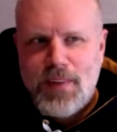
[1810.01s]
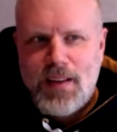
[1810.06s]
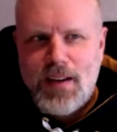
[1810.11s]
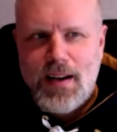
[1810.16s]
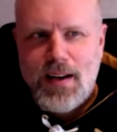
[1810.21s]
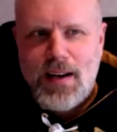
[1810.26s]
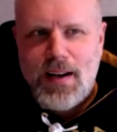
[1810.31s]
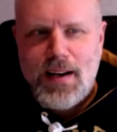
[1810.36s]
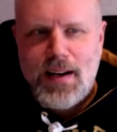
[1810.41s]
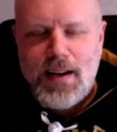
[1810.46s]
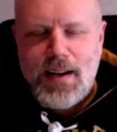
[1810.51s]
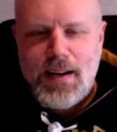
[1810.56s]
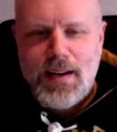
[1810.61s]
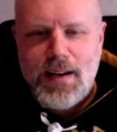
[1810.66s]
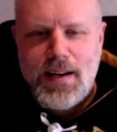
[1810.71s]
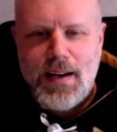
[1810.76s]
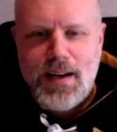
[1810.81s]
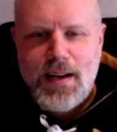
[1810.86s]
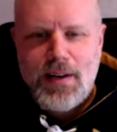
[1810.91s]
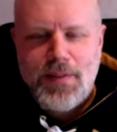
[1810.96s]

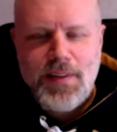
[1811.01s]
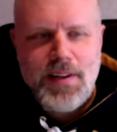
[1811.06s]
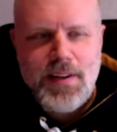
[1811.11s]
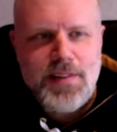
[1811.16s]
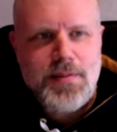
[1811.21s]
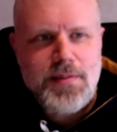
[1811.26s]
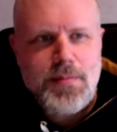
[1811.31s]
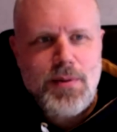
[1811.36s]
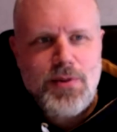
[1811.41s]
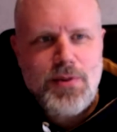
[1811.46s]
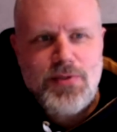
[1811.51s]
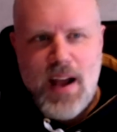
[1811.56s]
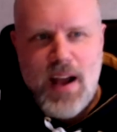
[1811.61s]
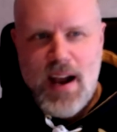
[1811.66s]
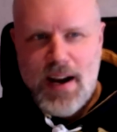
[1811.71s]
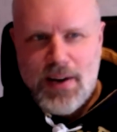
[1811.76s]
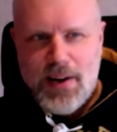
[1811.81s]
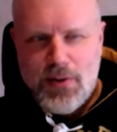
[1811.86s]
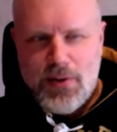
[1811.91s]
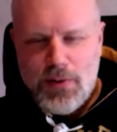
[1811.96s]
I don't think it's the most
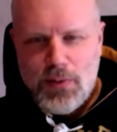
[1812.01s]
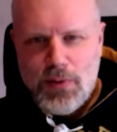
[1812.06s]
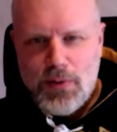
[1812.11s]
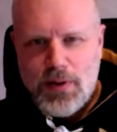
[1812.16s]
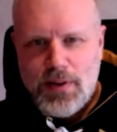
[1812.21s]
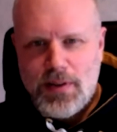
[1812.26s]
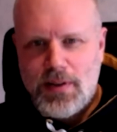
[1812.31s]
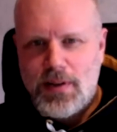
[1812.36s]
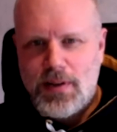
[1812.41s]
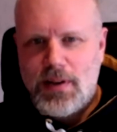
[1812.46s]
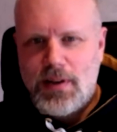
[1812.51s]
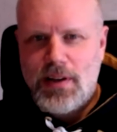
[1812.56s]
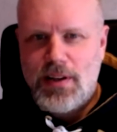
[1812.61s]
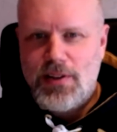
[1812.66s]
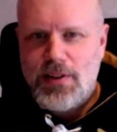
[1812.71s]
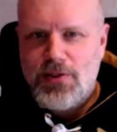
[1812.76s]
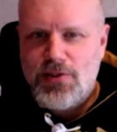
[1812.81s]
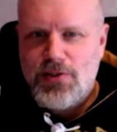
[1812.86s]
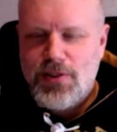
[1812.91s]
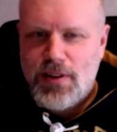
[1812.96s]
accurate one to
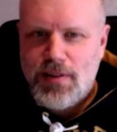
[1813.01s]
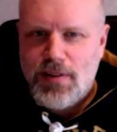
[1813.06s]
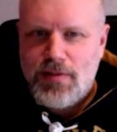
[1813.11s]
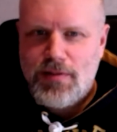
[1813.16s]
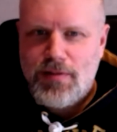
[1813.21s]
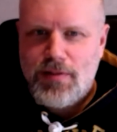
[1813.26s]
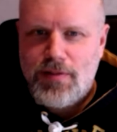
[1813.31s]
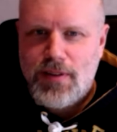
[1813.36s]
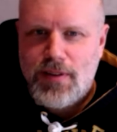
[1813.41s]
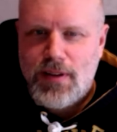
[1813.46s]
achieve.